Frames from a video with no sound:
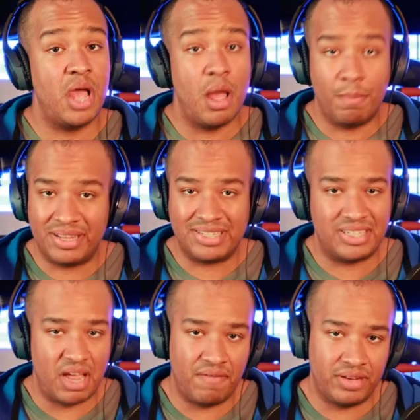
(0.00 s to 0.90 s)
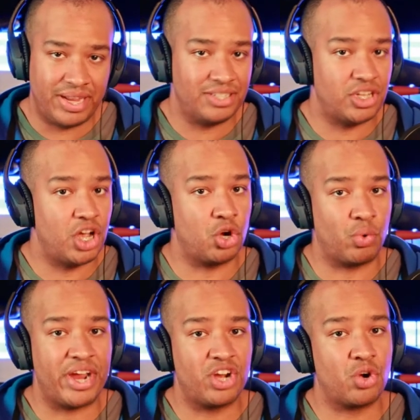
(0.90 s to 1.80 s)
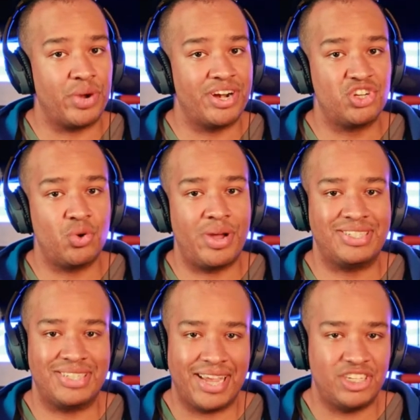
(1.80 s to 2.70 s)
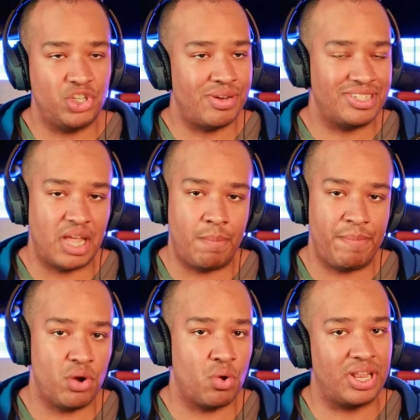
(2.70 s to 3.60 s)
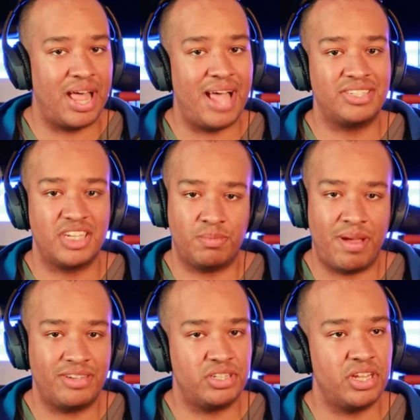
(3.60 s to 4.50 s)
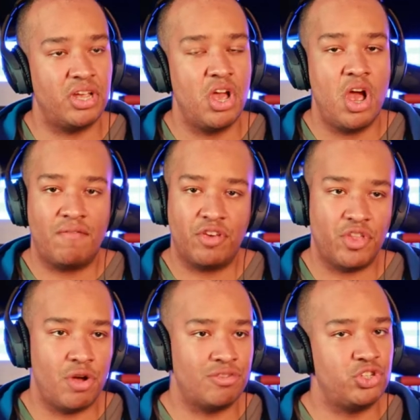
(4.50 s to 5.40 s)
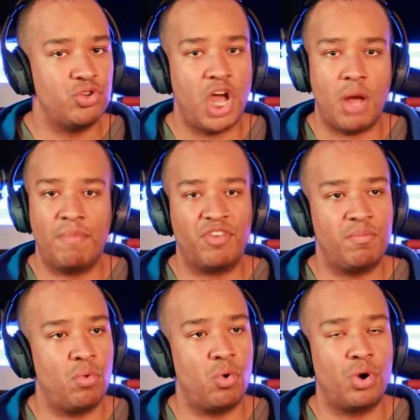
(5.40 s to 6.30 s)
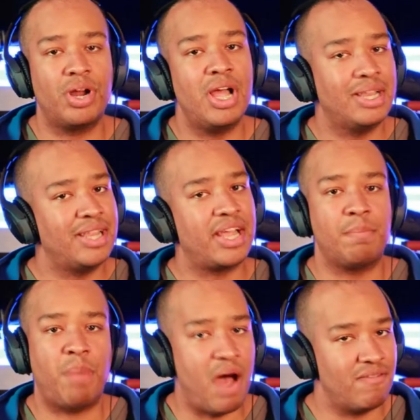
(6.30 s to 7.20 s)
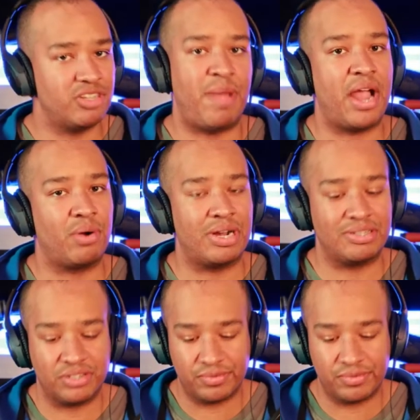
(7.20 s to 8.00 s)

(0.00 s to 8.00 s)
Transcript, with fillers: but this definitely is a great career choice to get you into that middle class, especially for those who come from more like impoverished backgrounds.